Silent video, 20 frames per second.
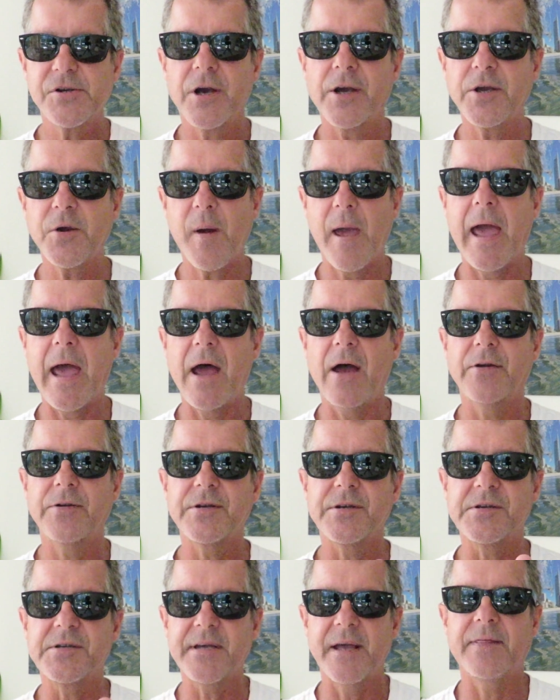you how
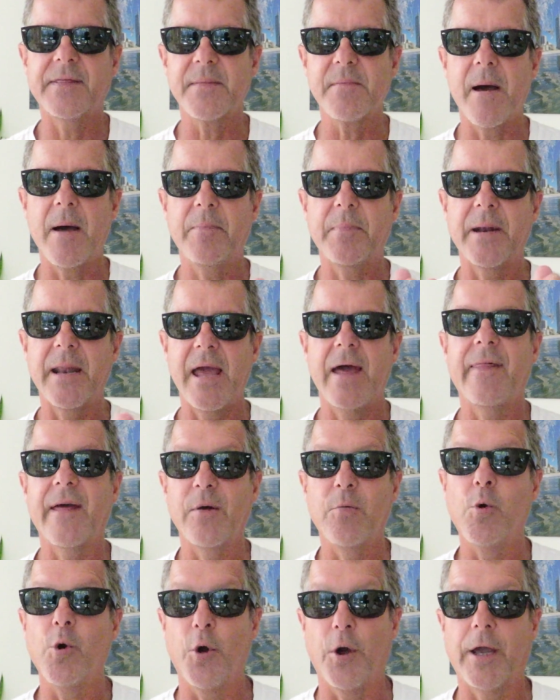to set them up and how
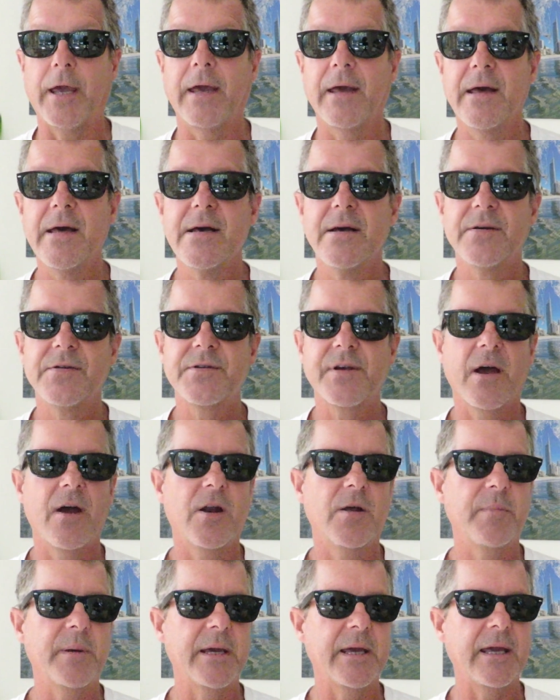they work. So
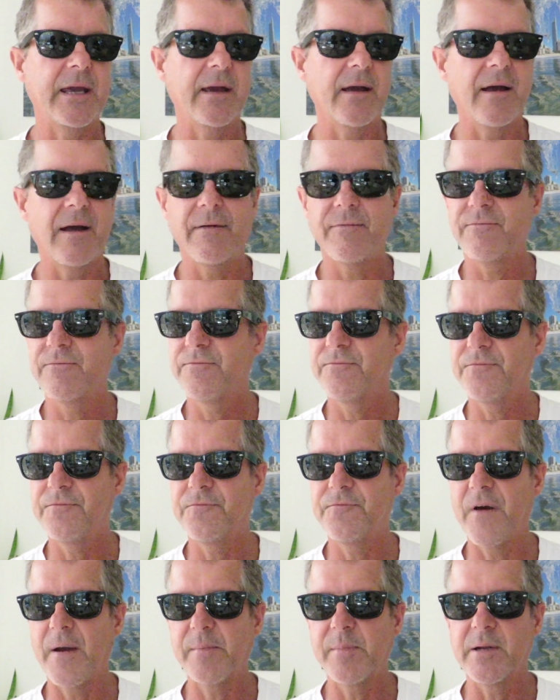to be a
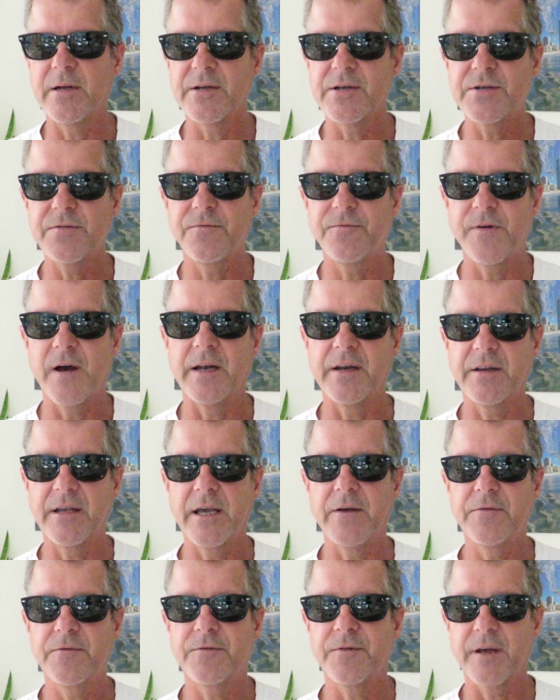fabulous fun
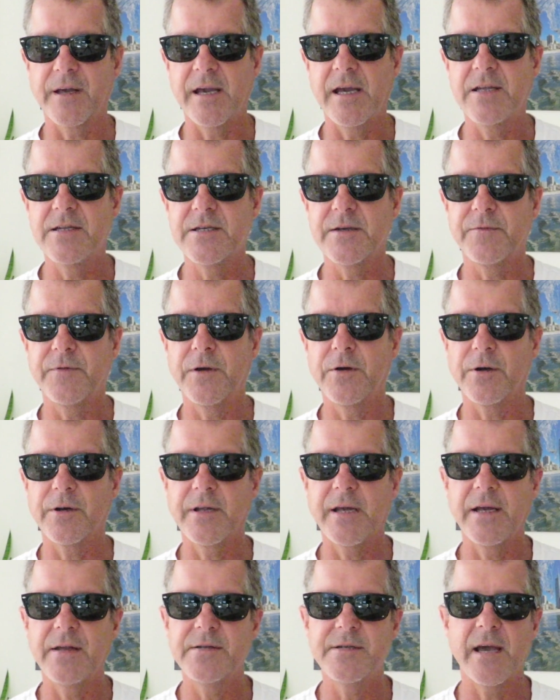gift for kids, if you've
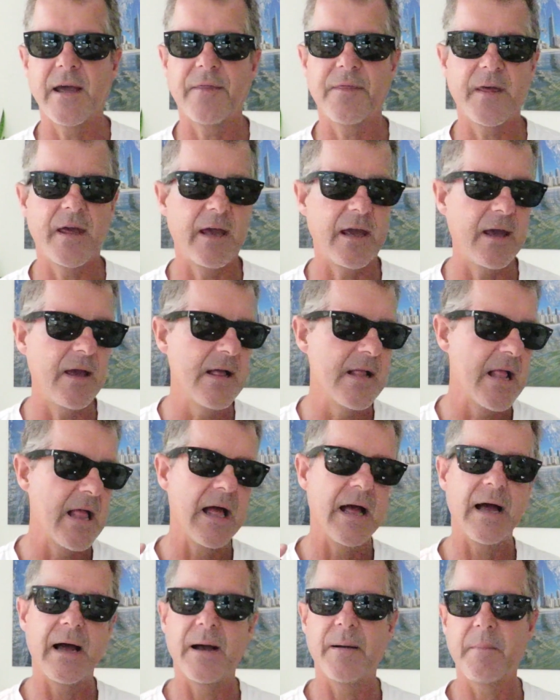got kids out there,
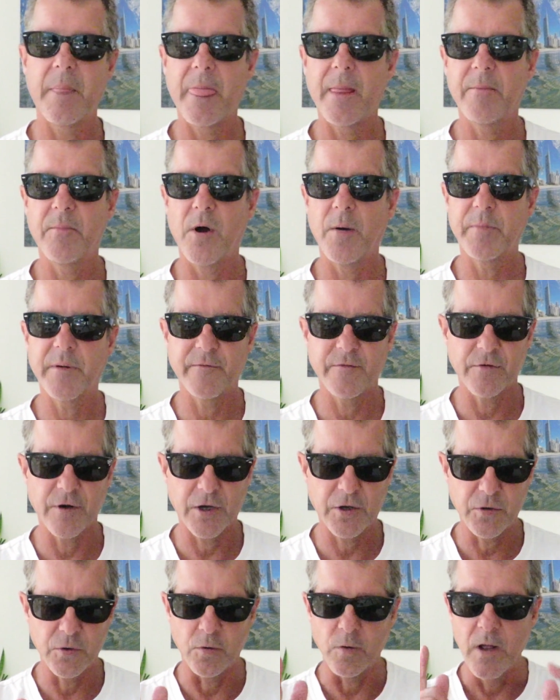might be
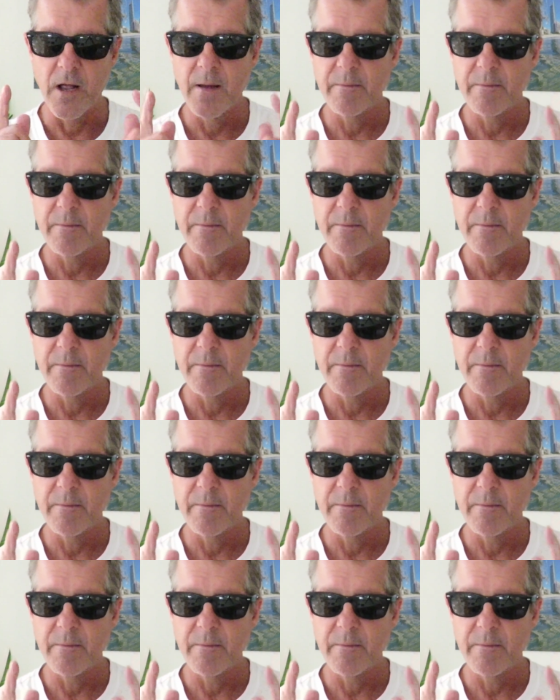very cool.